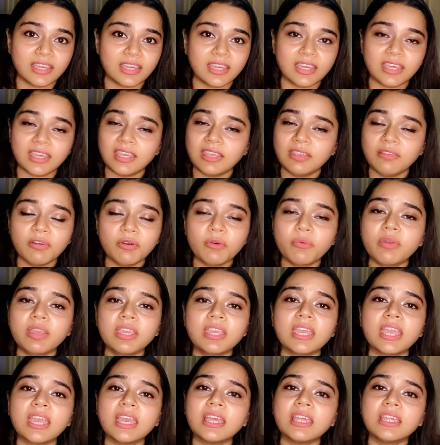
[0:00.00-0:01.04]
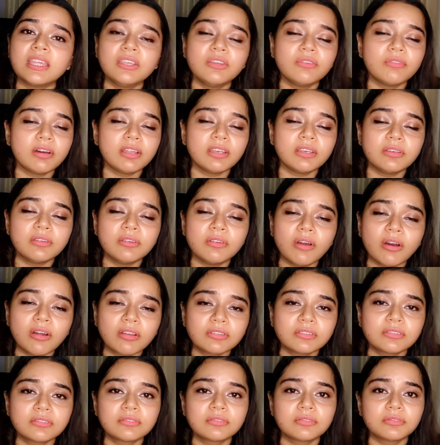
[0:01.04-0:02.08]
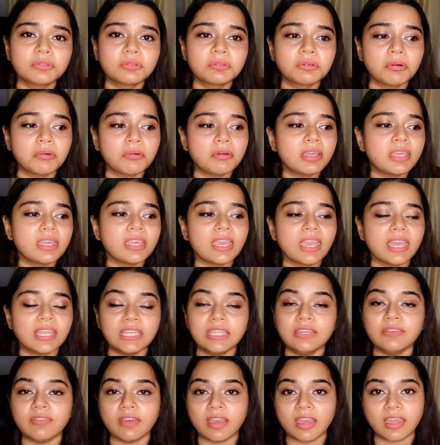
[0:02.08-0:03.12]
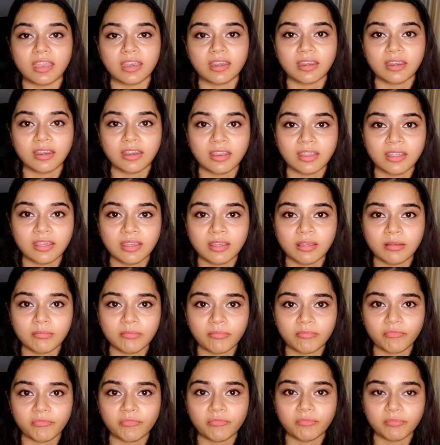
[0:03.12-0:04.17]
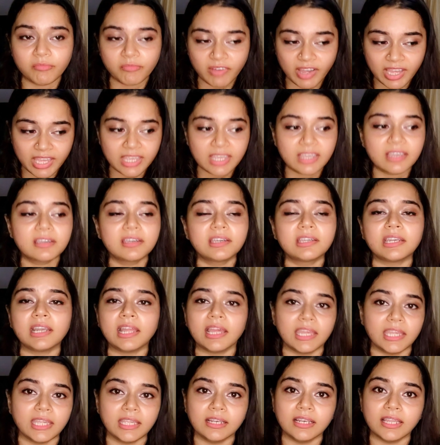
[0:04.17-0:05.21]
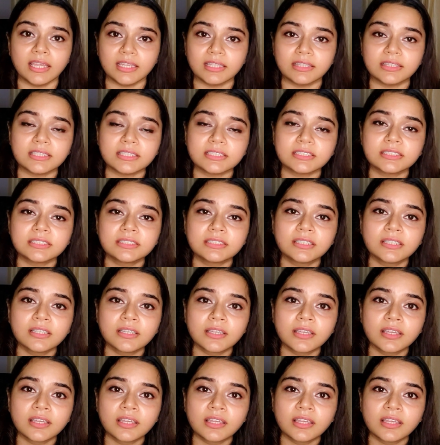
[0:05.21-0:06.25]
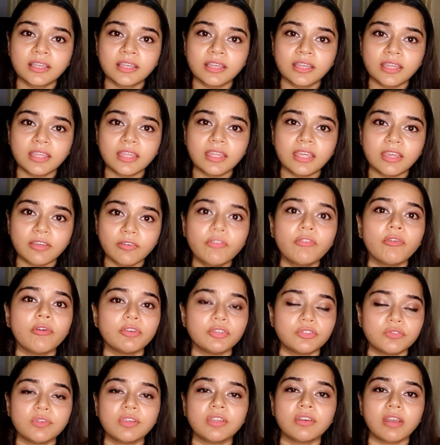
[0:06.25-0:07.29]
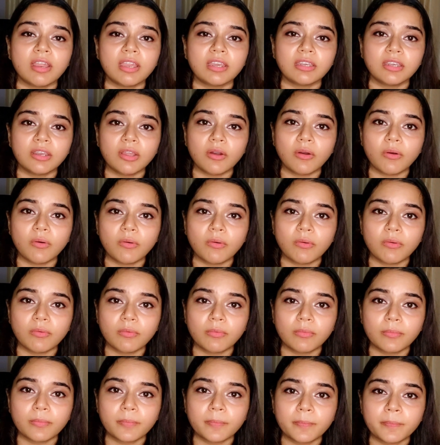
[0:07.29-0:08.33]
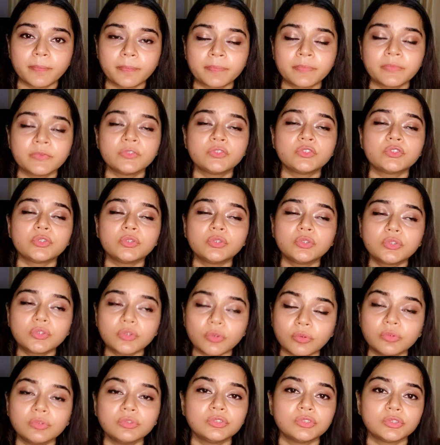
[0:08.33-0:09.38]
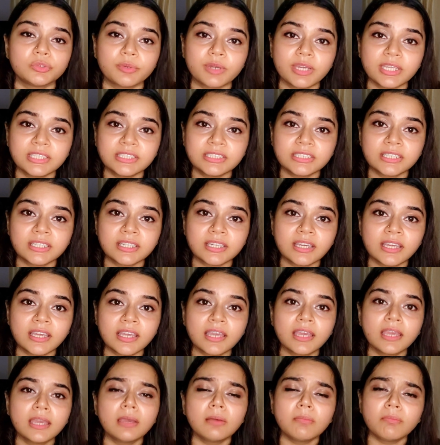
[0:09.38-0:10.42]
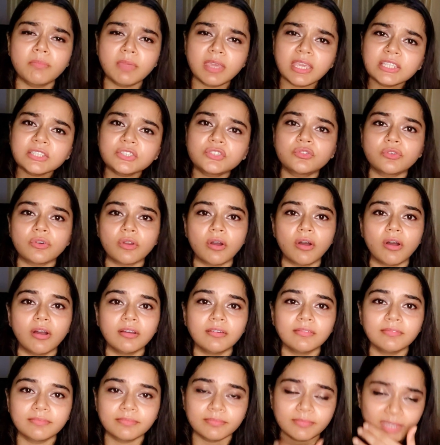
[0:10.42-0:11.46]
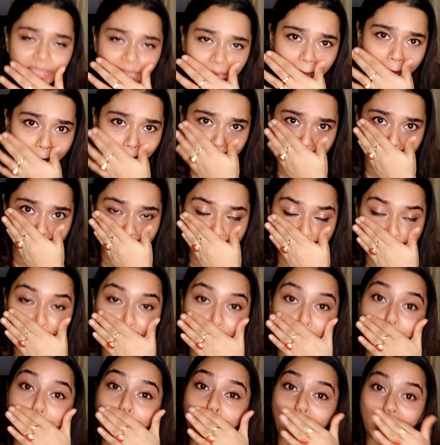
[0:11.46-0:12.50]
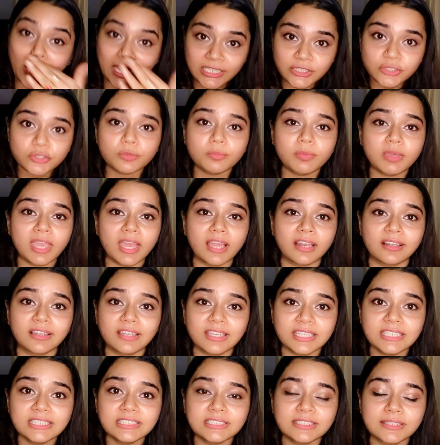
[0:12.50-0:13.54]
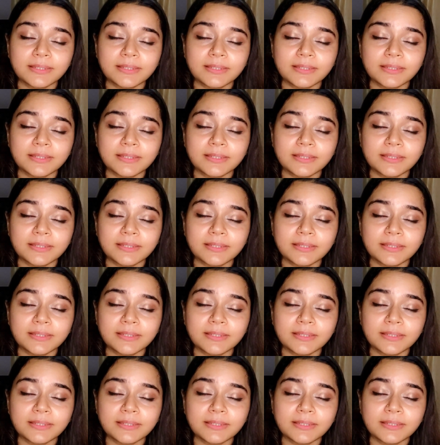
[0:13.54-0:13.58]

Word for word: You are not going anywhere by crying like this, if you are doing right now. So don't do it. Be strong, be happy, try to be at least.